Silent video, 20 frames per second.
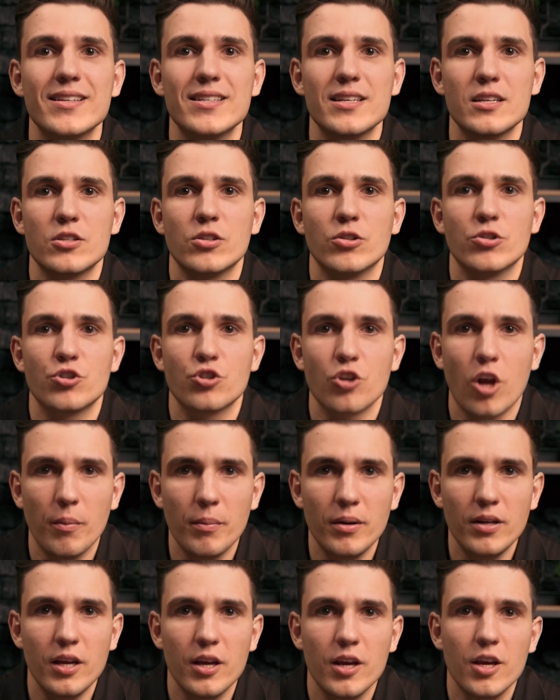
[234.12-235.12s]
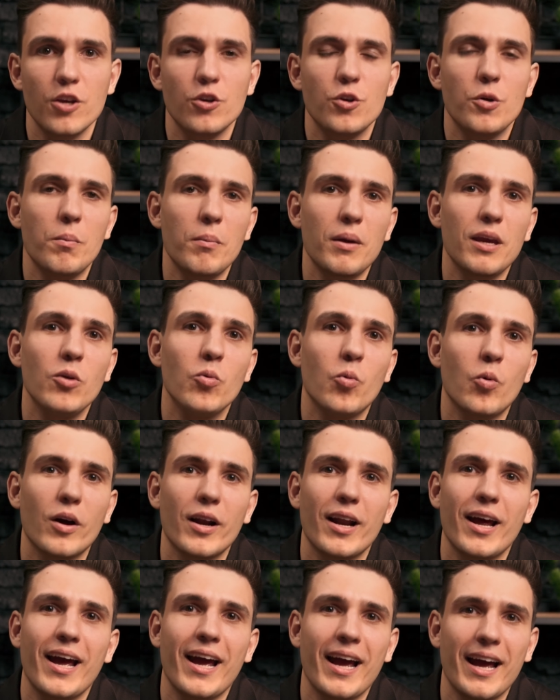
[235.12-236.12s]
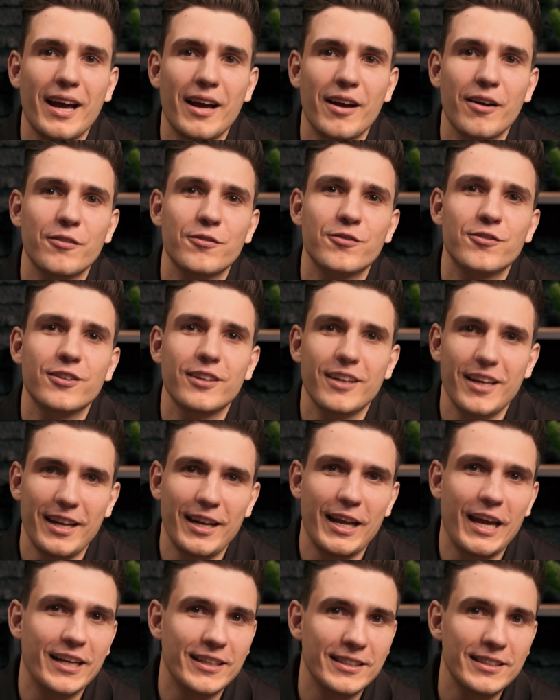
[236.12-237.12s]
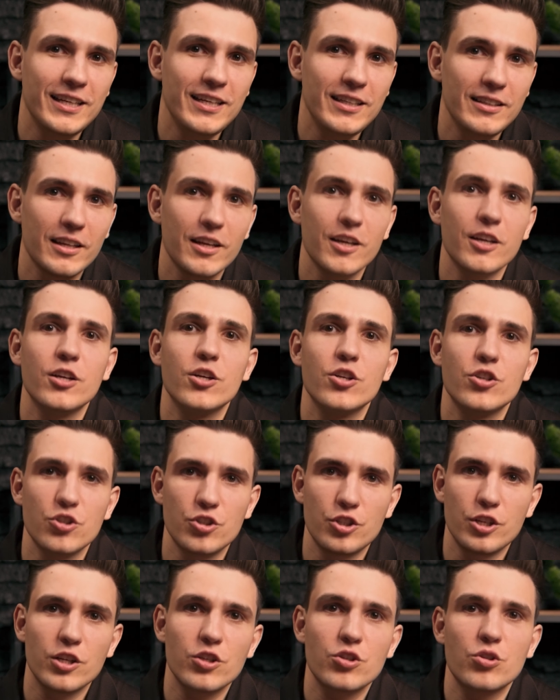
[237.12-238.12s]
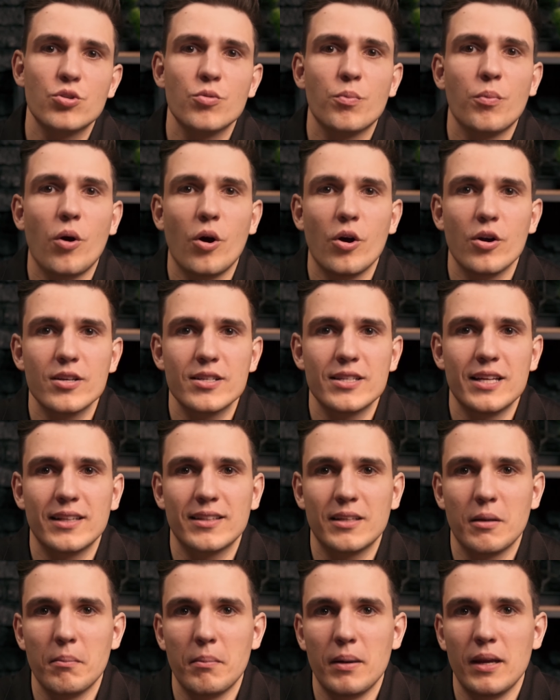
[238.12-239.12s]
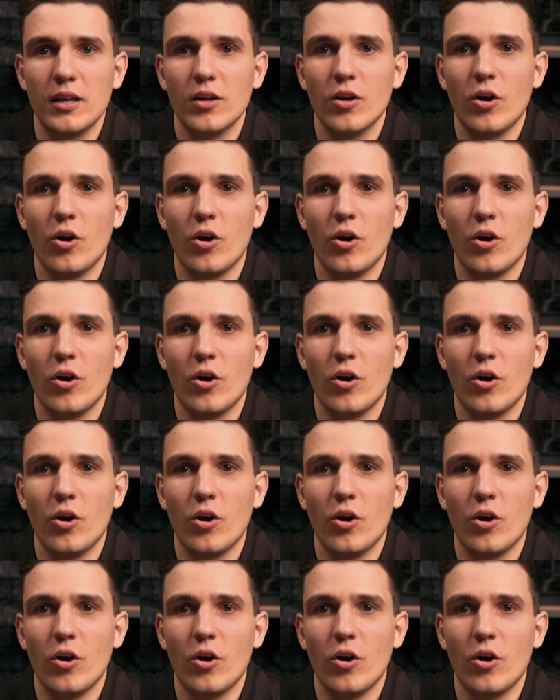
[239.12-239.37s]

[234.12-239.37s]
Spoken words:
seasonal shopping, you may want to have an end date just to pause that campaign